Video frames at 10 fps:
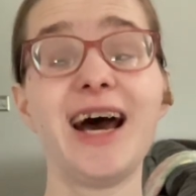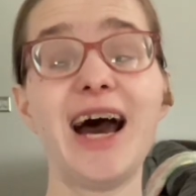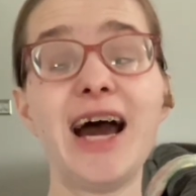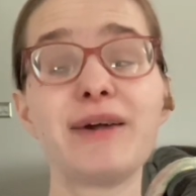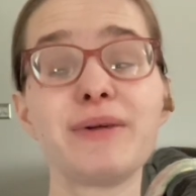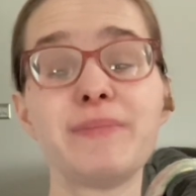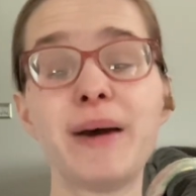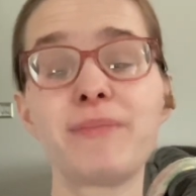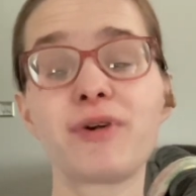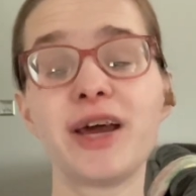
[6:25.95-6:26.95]
I
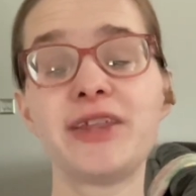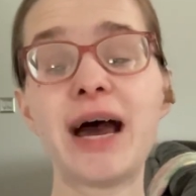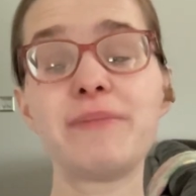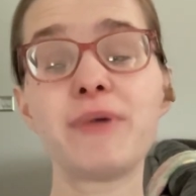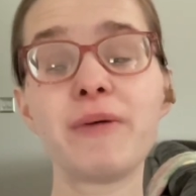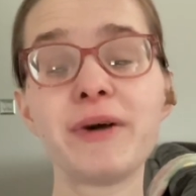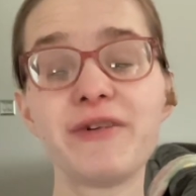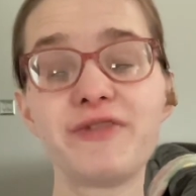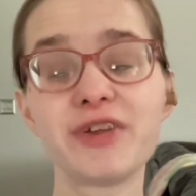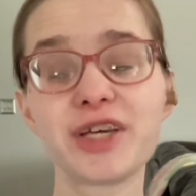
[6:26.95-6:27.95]
remember in that
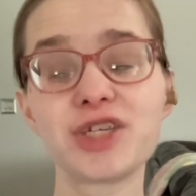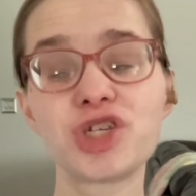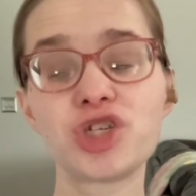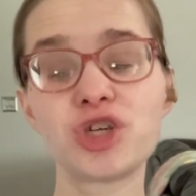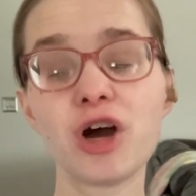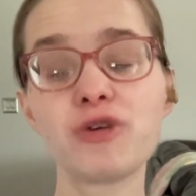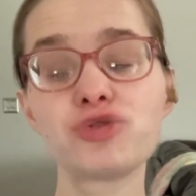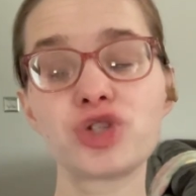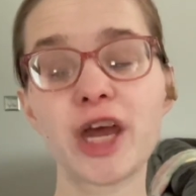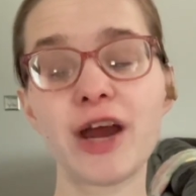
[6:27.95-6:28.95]
moment feeling so
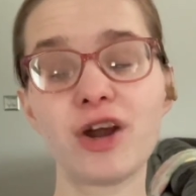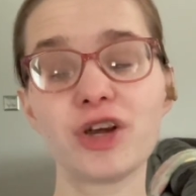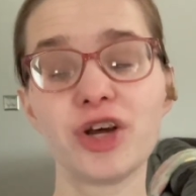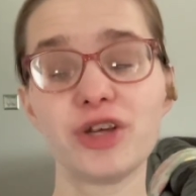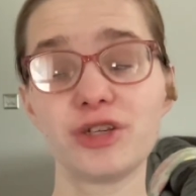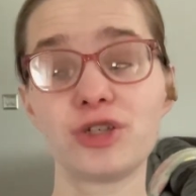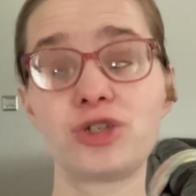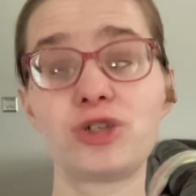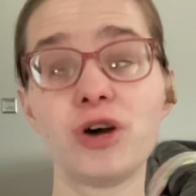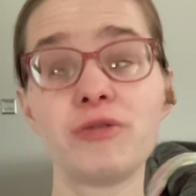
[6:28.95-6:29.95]
scared,
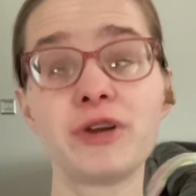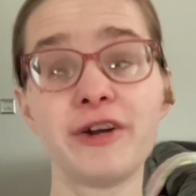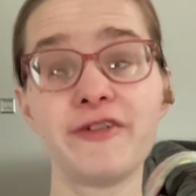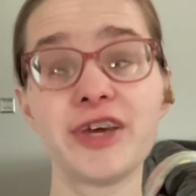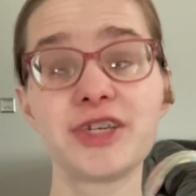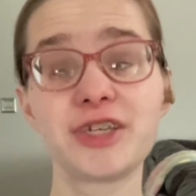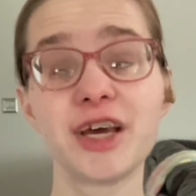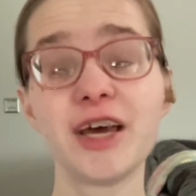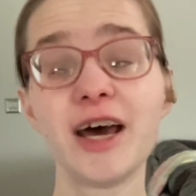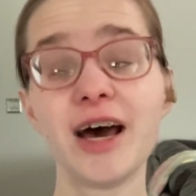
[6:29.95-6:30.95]
so nervous.
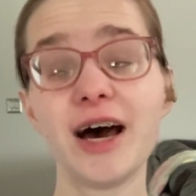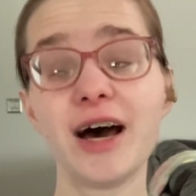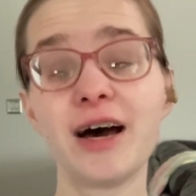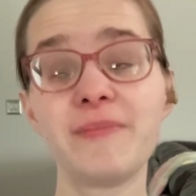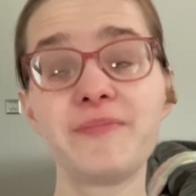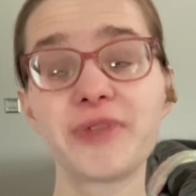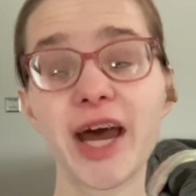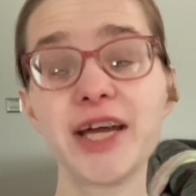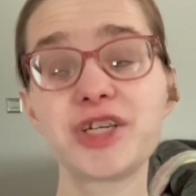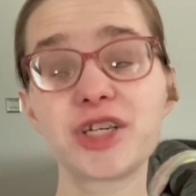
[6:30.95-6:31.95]
I
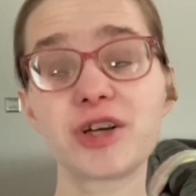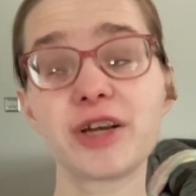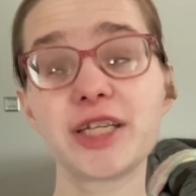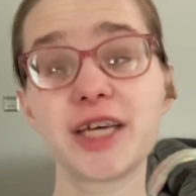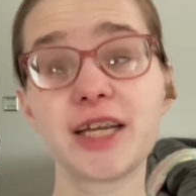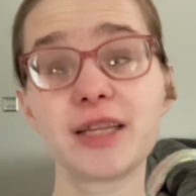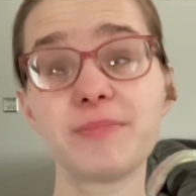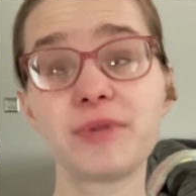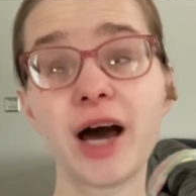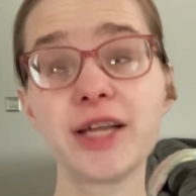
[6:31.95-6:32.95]
had just started attending the
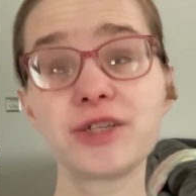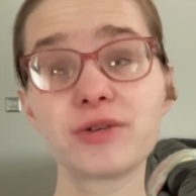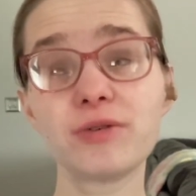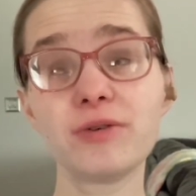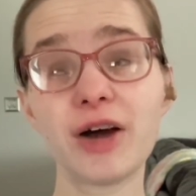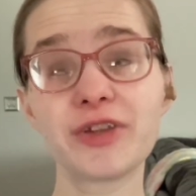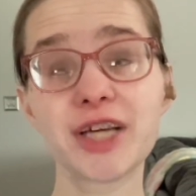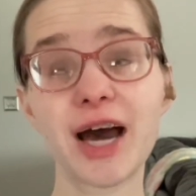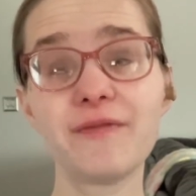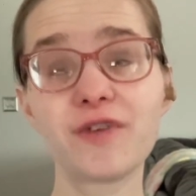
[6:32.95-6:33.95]
blind school at the
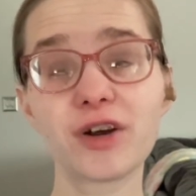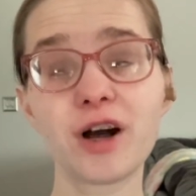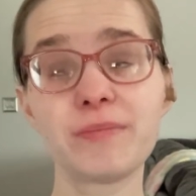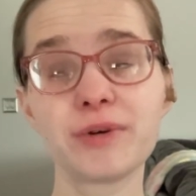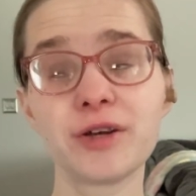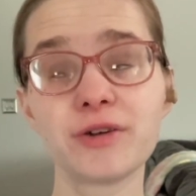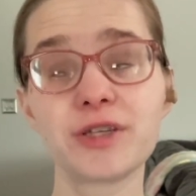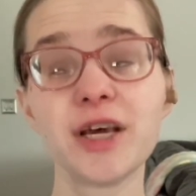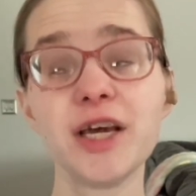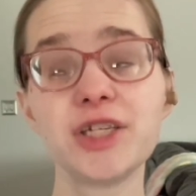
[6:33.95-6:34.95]
time for a couple of years,
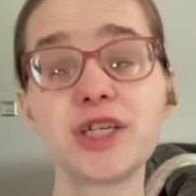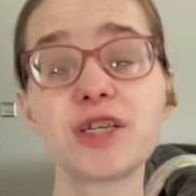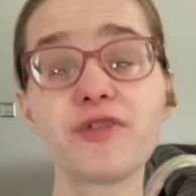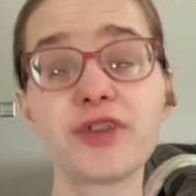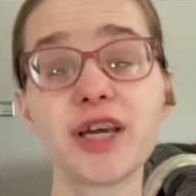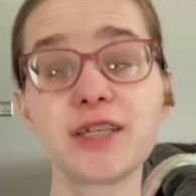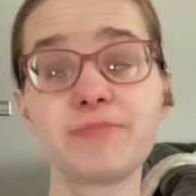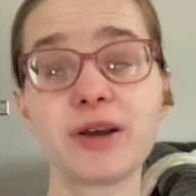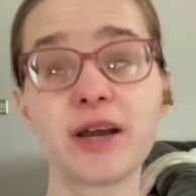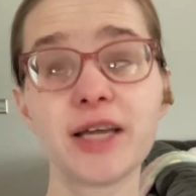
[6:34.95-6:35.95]
just for the
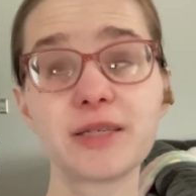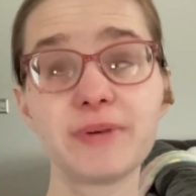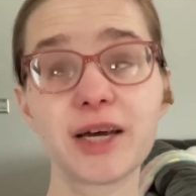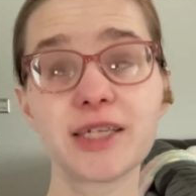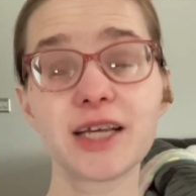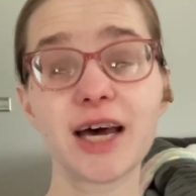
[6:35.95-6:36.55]
experience, because